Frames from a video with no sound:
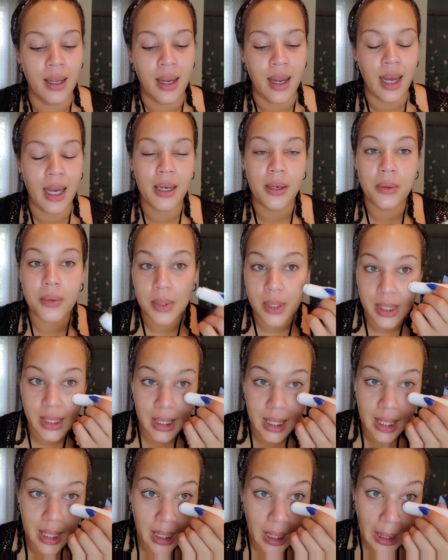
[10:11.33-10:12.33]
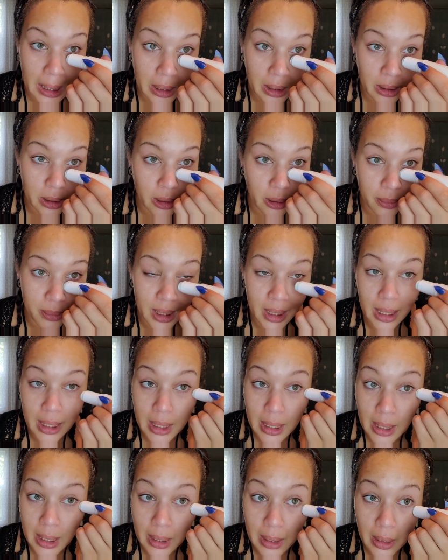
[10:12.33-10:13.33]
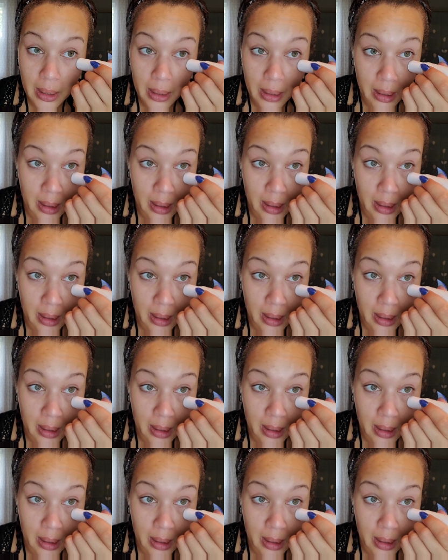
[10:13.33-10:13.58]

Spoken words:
I don't see an illuminating